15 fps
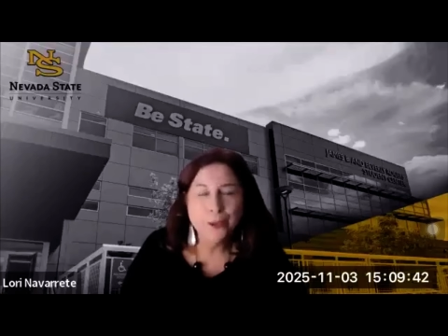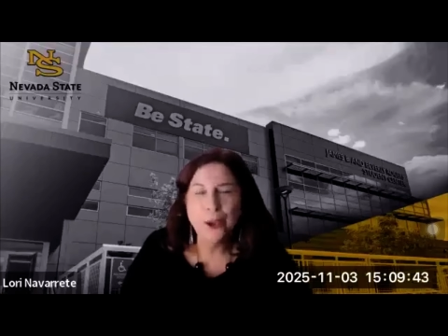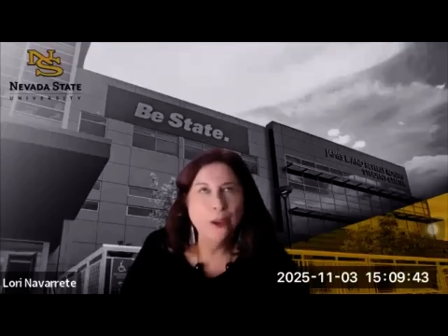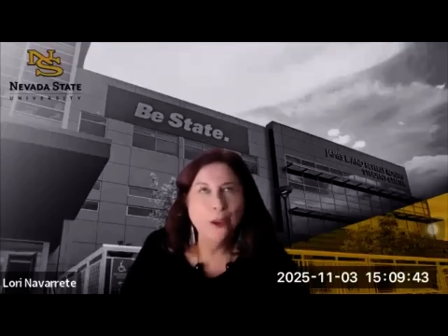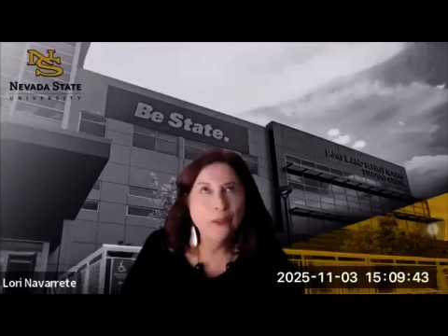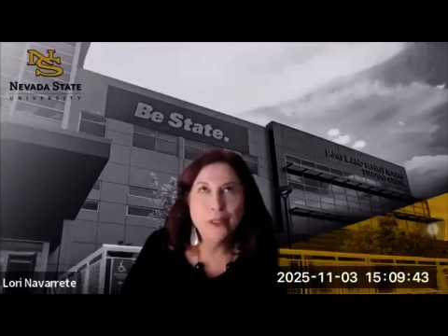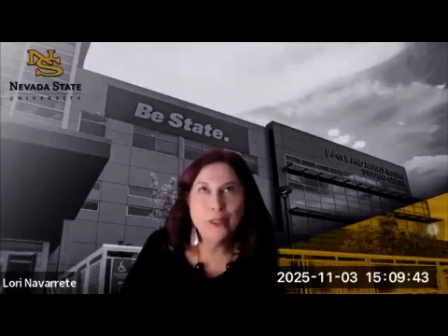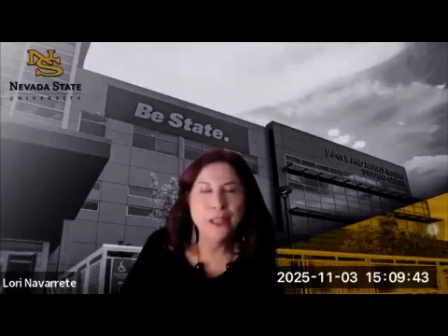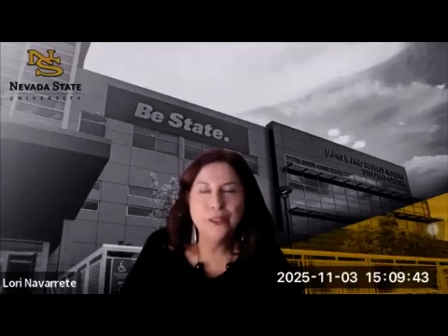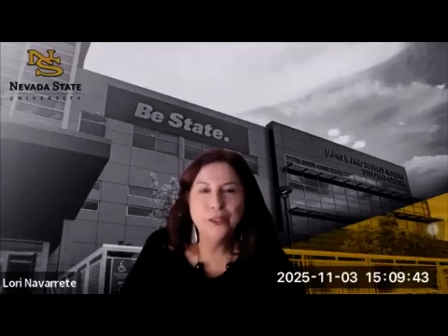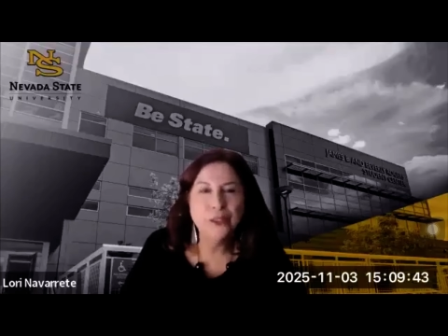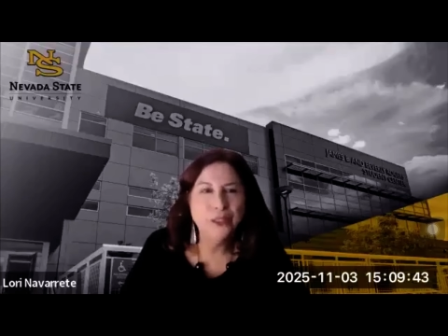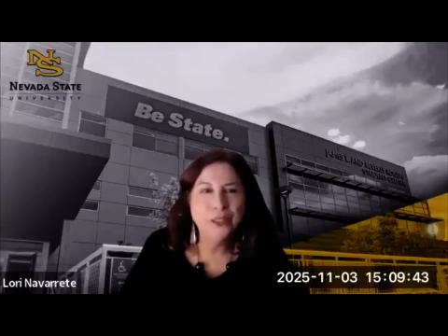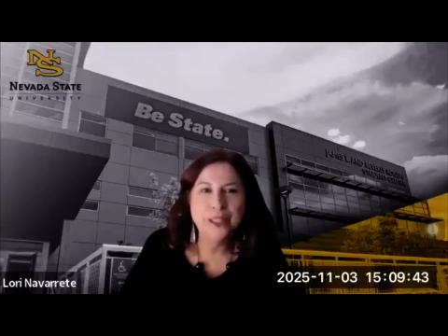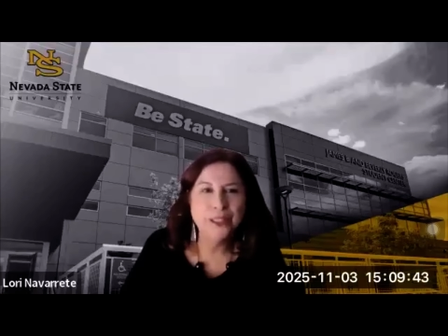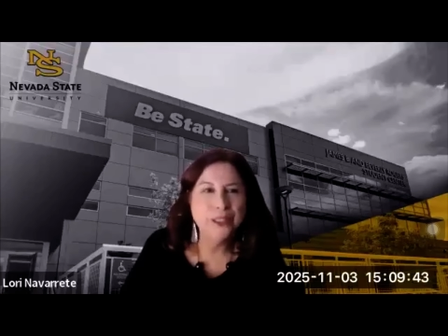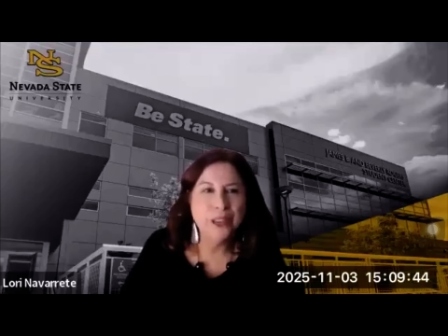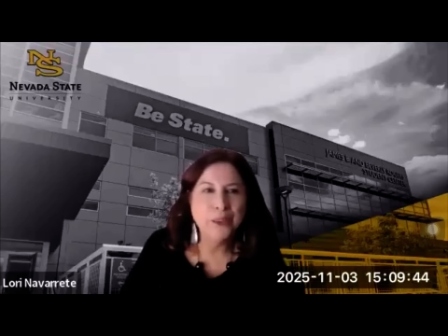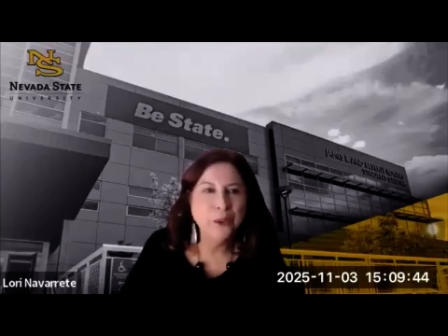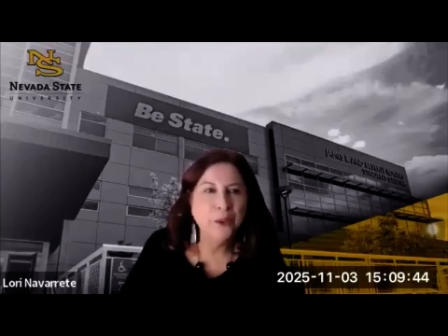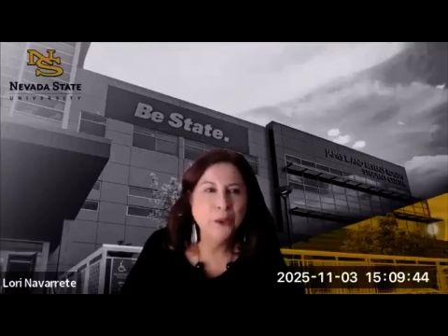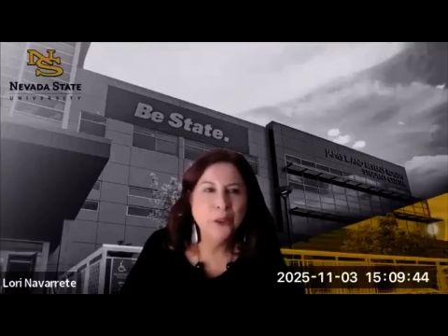to those conversations because
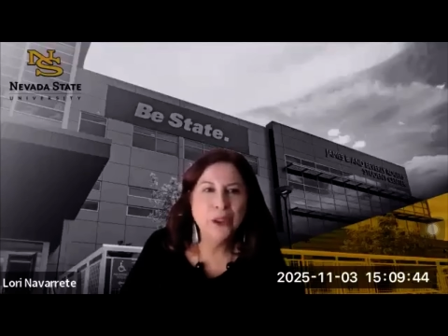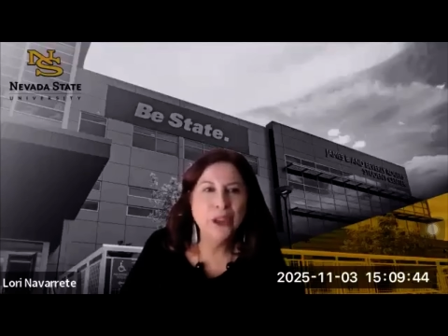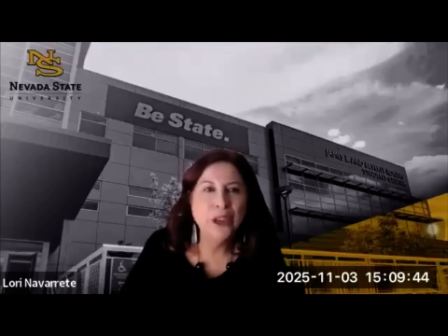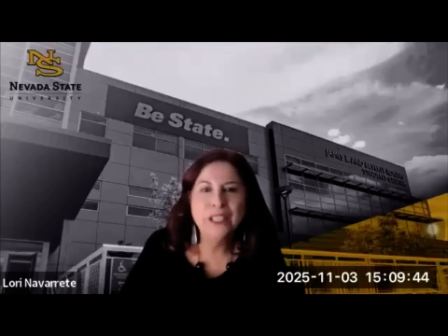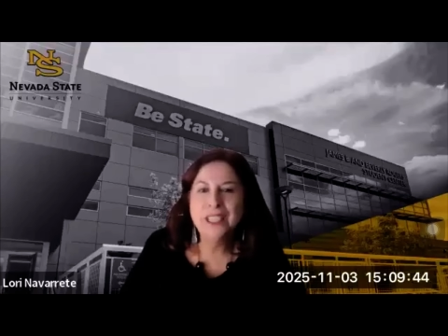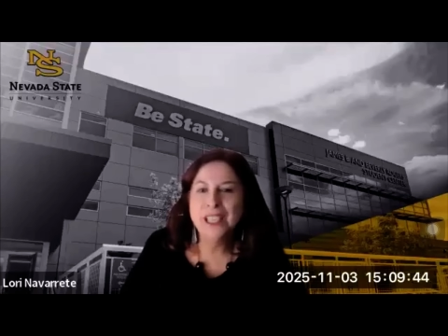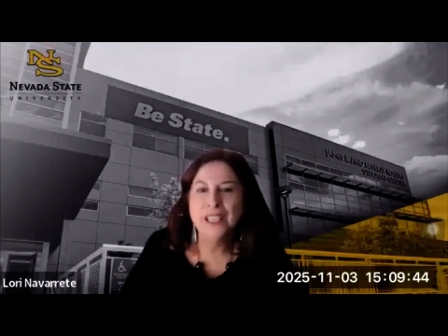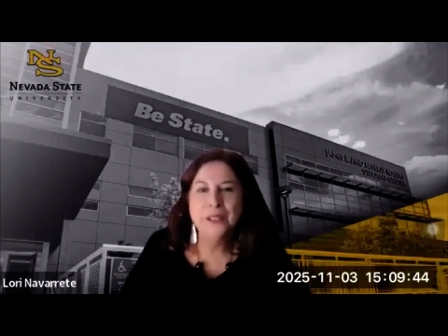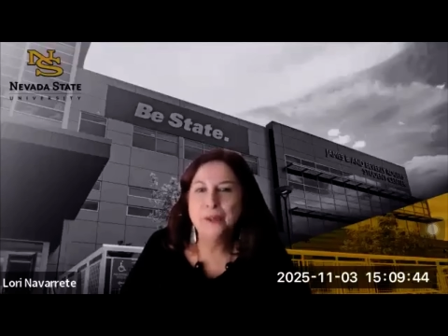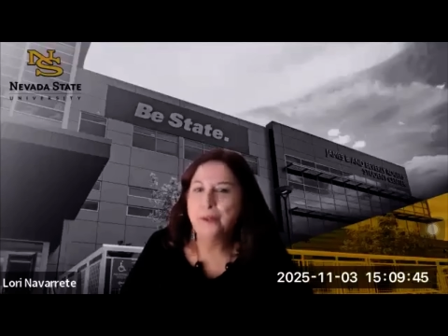I know the content